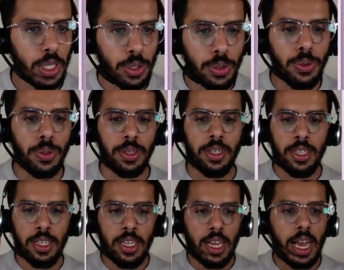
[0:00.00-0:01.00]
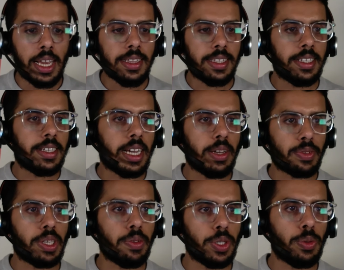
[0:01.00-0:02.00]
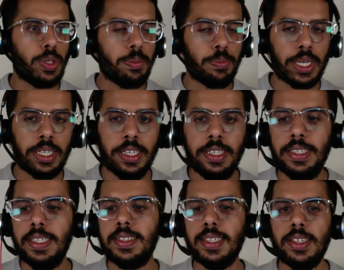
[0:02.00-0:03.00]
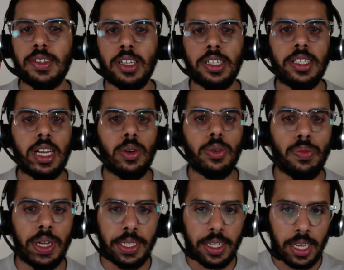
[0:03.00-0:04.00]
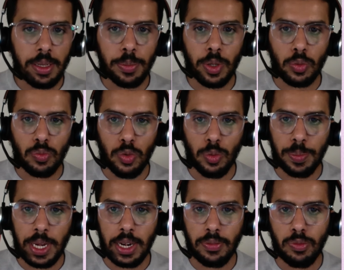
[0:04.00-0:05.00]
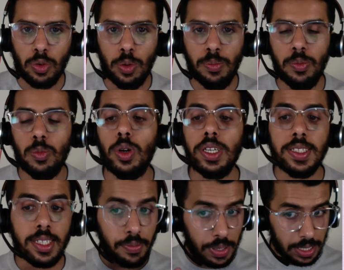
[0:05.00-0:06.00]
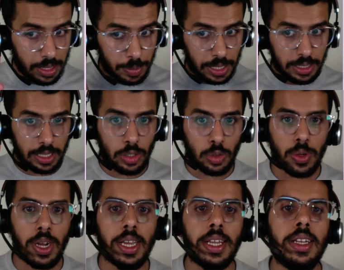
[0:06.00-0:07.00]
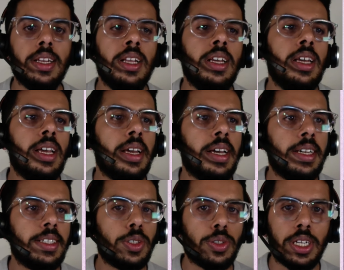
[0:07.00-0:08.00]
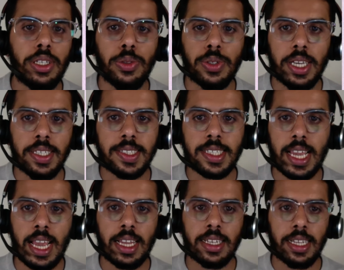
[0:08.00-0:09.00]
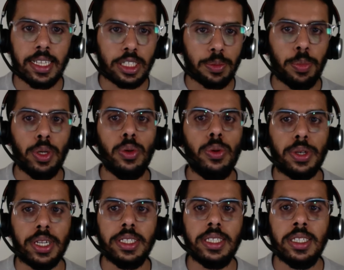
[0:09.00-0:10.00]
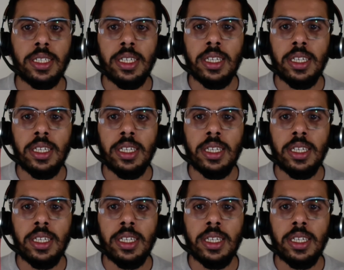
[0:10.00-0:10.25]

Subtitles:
Cool. I think I have given you a pretty decent rundown of entire ProcFu platform, what is available in the trial, so that you guys can explore it.